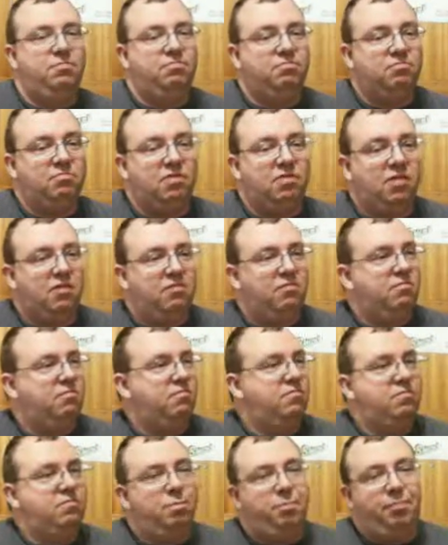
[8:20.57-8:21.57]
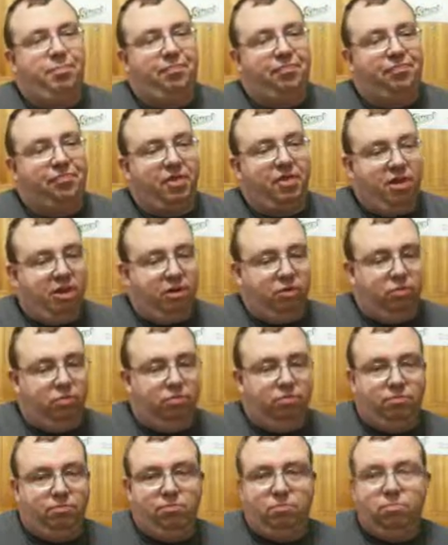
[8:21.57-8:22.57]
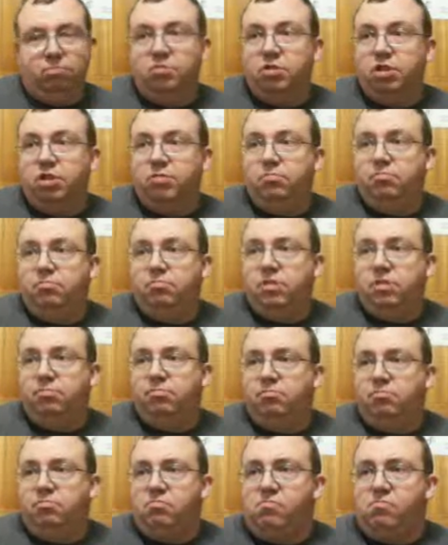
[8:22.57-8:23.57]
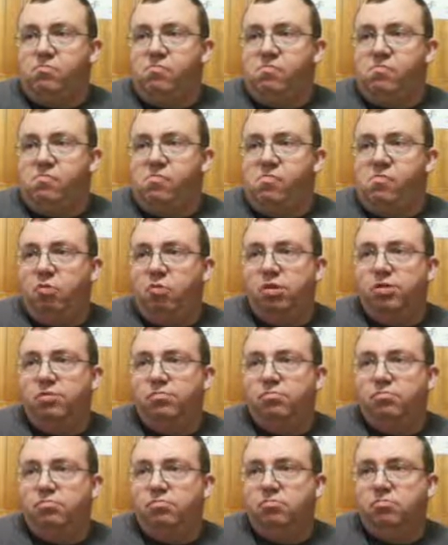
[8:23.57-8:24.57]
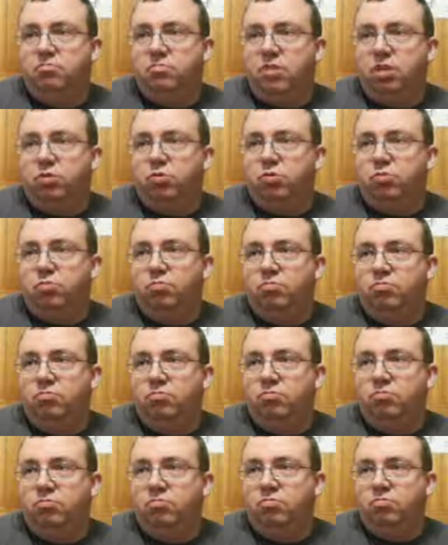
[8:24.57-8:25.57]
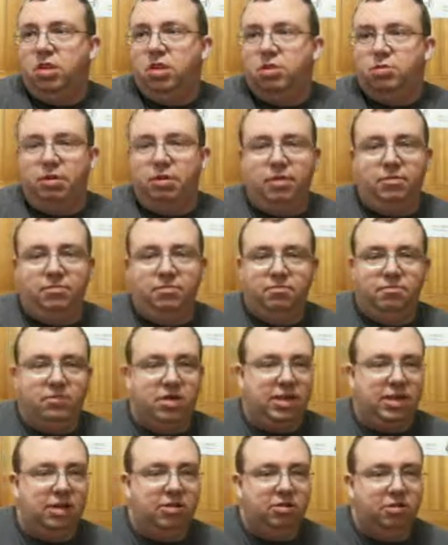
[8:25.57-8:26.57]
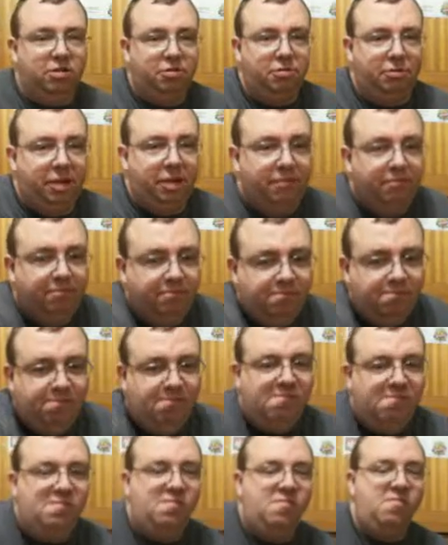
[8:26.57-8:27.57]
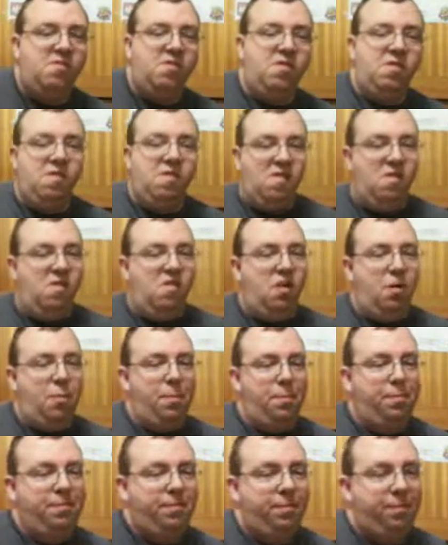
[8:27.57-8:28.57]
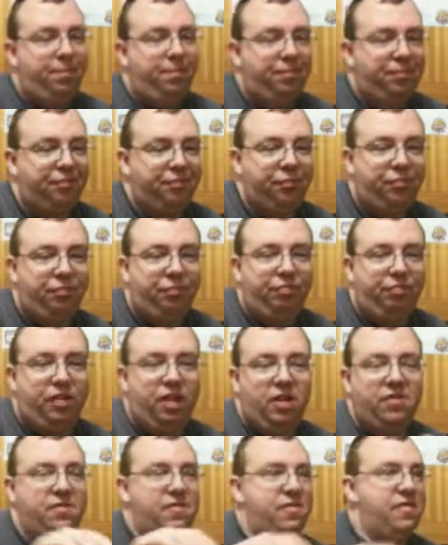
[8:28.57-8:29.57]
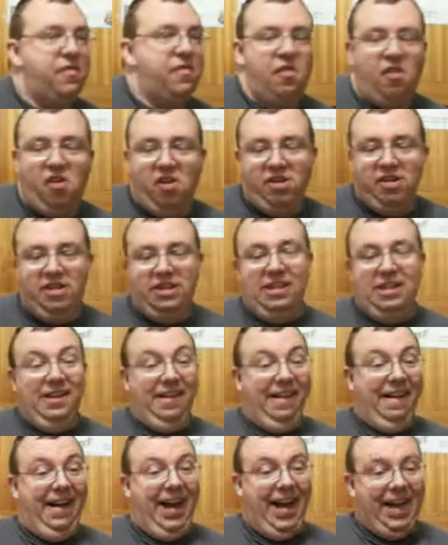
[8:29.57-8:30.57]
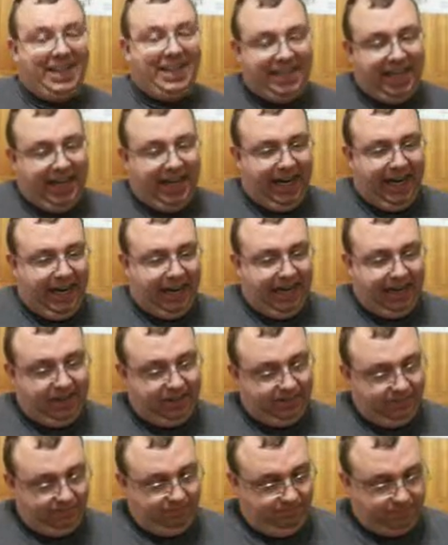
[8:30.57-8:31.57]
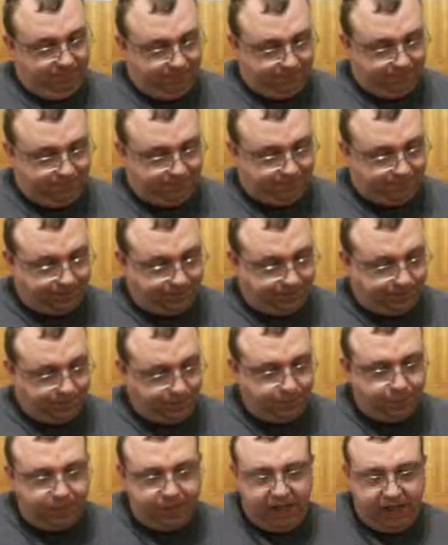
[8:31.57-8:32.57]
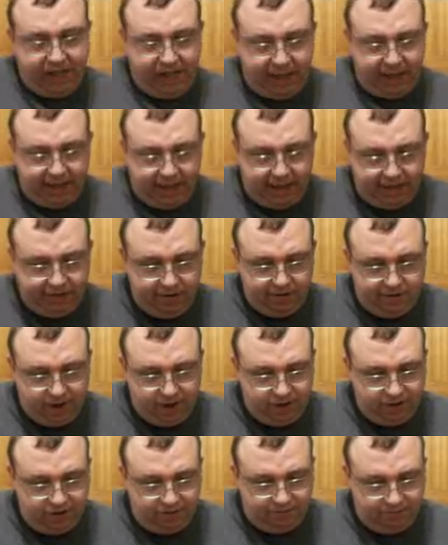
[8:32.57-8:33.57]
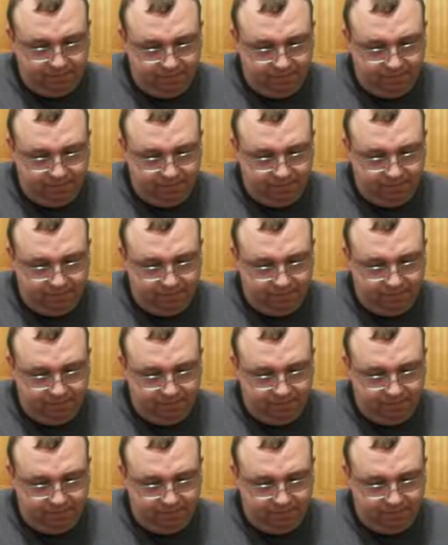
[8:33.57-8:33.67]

Uh, I got nothing. Alright, cool. Good. Yeah. One, two, no, three. I got not do that. He can count to three. I can. Hey, I have the vision.